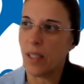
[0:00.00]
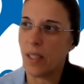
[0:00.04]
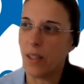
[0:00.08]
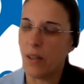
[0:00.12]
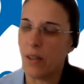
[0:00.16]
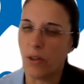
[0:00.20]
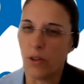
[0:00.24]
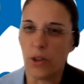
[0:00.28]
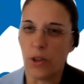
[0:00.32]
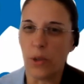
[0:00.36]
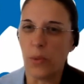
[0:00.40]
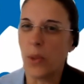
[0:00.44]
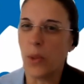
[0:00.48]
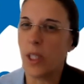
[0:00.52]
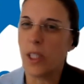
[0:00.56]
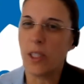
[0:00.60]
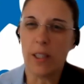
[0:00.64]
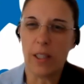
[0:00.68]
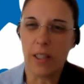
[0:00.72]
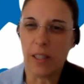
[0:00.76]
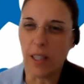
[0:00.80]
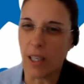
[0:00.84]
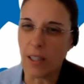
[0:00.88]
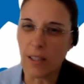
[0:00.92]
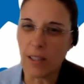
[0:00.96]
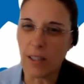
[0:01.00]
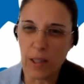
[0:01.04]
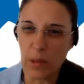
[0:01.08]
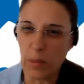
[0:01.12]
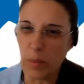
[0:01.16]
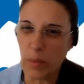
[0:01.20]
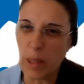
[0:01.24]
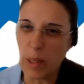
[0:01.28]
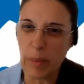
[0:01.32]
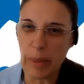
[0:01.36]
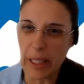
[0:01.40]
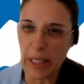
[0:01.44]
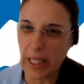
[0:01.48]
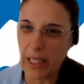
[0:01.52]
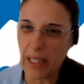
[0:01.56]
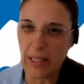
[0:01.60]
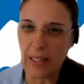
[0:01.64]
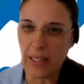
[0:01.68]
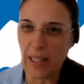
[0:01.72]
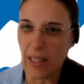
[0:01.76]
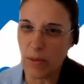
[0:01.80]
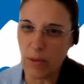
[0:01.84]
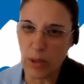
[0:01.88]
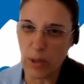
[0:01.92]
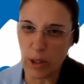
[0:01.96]
she wanted to talk to me
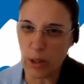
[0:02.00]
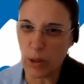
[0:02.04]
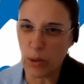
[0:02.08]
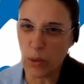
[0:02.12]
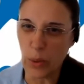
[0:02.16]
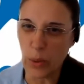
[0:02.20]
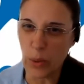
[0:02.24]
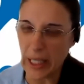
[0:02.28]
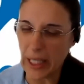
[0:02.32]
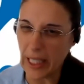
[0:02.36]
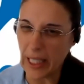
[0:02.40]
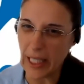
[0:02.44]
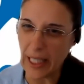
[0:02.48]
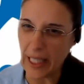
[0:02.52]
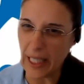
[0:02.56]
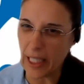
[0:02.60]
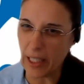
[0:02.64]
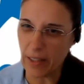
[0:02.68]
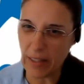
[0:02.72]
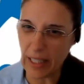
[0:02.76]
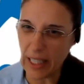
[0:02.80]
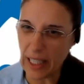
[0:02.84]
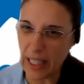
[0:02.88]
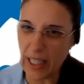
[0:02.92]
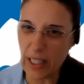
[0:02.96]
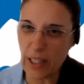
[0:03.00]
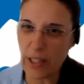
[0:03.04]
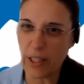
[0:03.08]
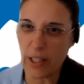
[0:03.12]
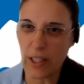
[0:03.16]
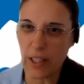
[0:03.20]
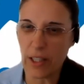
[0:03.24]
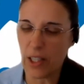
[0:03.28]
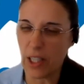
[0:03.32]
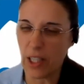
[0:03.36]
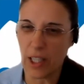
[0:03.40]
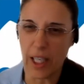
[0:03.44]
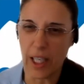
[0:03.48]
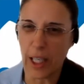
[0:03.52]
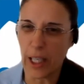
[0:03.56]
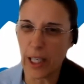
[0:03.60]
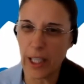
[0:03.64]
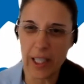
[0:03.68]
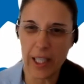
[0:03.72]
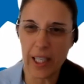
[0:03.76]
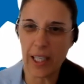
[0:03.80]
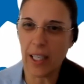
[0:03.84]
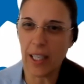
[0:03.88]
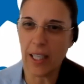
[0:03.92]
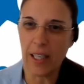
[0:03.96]
because I was doing kidney research, and I
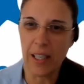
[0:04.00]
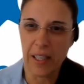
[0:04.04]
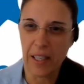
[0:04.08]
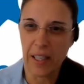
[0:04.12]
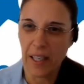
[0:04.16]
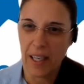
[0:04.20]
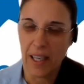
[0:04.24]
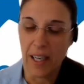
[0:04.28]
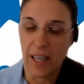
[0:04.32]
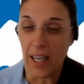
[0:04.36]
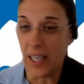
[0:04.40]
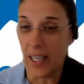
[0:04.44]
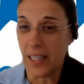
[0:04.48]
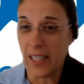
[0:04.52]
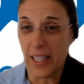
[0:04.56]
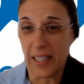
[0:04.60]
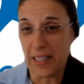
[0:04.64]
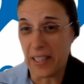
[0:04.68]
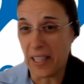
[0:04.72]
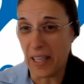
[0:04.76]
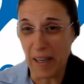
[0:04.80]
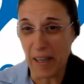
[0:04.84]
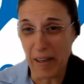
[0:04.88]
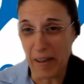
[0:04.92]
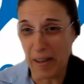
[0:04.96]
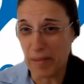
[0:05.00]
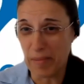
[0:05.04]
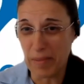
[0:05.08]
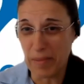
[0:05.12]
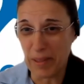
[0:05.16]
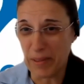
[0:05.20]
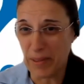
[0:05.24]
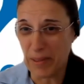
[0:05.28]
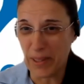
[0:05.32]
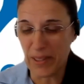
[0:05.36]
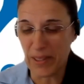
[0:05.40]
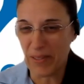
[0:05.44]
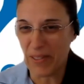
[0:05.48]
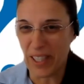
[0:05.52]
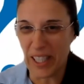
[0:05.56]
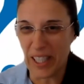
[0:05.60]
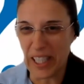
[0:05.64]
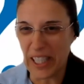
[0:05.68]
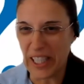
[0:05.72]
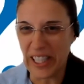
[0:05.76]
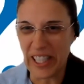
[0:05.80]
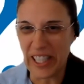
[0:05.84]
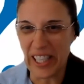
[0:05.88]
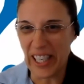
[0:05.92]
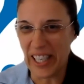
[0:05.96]
couldn't, at that time, I was
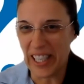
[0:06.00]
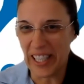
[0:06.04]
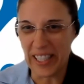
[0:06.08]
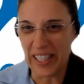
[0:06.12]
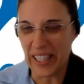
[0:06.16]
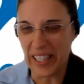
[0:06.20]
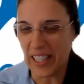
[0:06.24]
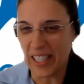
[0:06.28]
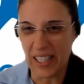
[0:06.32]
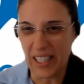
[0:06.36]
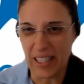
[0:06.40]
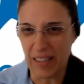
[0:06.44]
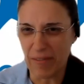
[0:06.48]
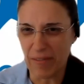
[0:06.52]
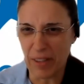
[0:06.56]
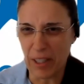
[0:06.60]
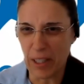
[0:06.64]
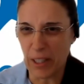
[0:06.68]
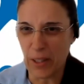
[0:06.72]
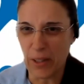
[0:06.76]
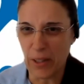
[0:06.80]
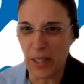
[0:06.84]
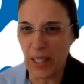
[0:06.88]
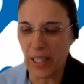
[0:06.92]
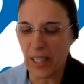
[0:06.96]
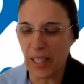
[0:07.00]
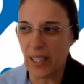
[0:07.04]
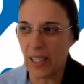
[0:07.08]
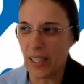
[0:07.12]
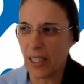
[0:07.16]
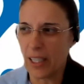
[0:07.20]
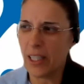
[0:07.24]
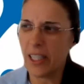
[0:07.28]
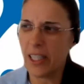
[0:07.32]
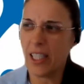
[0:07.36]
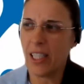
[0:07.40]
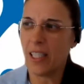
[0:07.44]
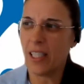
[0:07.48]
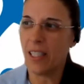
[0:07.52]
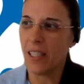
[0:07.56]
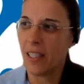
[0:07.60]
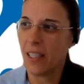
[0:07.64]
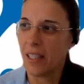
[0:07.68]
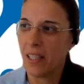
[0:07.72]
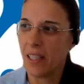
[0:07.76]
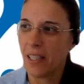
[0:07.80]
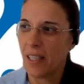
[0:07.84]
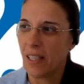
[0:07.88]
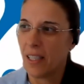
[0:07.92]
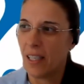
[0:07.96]
very young, and I couldn't
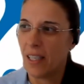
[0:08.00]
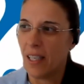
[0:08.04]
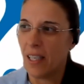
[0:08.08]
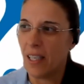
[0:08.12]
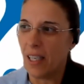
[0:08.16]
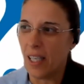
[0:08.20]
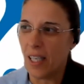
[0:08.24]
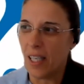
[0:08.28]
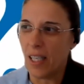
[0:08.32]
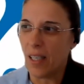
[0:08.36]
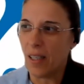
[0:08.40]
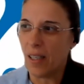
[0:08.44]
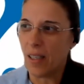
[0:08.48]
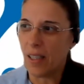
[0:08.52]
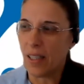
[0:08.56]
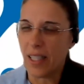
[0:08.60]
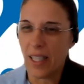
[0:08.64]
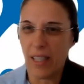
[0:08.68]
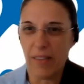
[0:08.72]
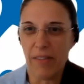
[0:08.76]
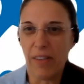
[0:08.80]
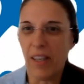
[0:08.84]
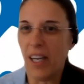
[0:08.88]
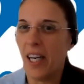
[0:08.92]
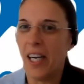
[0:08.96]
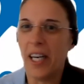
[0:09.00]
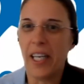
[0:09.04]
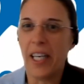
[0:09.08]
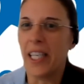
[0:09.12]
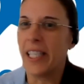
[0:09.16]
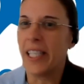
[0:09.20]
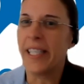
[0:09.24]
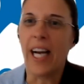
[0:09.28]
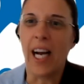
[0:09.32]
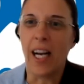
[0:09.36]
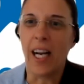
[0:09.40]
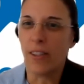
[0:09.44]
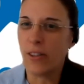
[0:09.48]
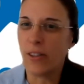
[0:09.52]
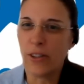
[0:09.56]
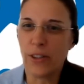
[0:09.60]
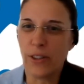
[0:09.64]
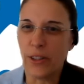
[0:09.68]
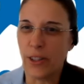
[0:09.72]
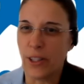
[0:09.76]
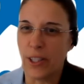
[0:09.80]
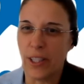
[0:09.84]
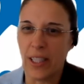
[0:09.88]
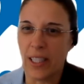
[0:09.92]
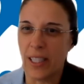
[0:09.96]
give her an
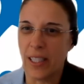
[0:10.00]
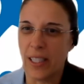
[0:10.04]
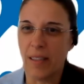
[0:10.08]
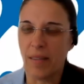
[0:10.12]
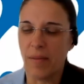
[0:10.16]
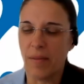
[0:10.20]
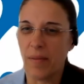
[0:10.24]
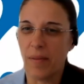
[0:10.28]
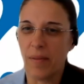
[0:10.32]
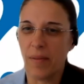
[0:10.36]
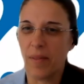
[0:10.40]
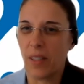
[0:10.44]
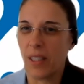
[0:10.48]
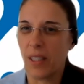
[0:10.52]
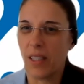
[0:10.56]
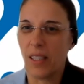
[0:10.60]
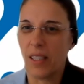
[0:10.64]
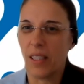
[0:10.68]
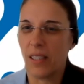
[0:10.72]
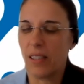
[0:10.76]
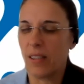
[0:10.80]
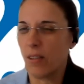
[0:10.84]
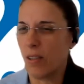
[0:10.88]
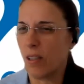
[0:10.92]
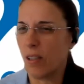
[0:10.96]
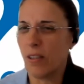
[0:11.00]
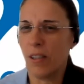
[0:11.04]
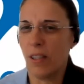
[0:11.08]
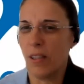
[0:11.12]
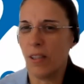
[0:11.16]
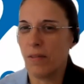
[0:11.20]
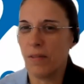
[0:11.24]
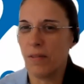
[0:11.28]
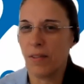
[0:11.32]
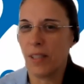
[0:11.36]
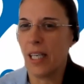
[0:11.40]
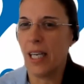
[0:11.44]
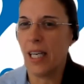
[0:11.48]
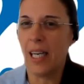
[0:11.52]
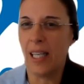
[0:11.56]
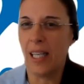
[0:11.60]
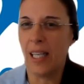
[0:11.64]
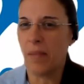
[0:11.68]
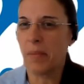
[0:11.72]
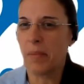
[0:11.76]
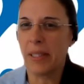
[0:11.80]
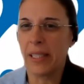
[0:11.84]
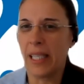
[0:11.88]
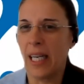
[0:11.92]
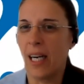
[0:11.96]
answer and sort of
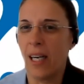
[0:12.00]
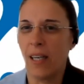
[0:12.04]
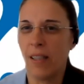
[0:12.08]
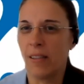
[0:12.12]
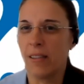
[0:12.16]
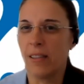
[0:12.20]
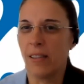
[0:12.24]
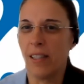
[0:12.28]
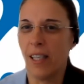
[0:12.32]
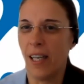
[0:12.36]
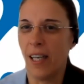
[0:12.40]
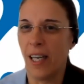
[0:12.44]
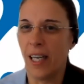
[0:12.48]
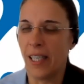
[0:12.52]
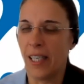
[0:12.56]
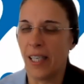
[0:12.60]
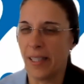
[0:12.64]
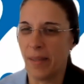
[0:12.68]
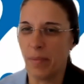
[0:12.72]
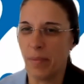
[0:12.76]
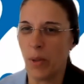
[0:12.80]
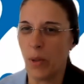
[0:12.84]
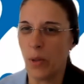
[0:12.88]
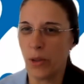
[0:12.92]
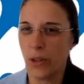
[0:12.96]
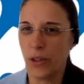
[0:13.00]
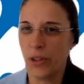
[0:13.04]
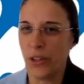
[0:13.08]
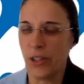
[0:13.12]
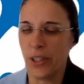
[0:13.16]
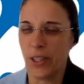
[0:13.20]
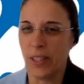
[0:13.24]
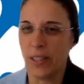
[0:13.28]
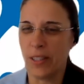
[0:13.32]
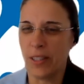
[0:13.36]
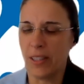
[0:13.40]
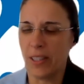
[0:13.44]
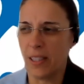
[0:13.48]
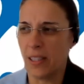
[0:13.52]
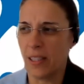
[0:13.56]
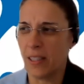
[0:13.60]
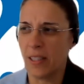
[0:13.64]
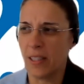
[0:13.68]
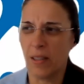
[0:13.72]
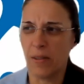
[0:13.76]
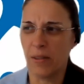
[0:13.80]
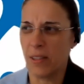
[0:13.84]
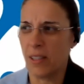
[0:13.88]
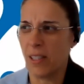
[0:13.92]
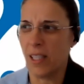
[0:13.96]
calm down her emotions. And
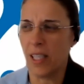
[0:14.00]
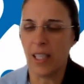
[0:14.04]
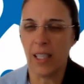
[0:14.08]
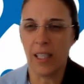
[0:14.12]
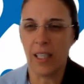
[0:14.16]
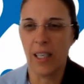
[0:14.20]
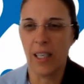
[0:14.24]
I was like,